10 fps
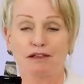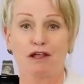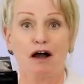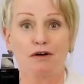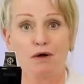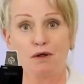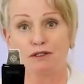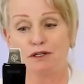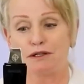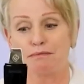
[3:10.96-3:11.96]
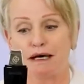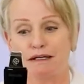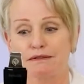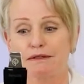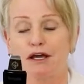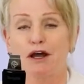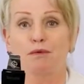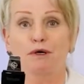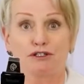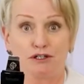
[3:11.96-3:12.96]
A long hold on the button
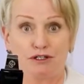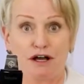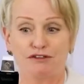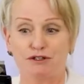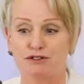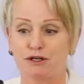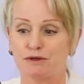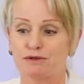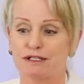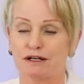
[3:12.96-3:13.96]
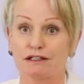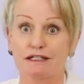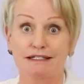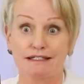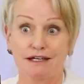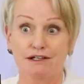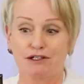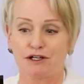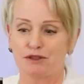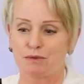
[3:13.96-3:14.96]
will turn off your SonoSilk. Let's take
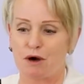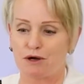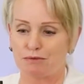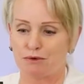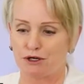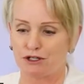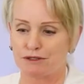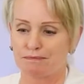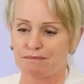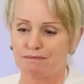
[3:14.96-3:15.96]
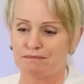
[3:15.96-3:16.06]
a look at the water port.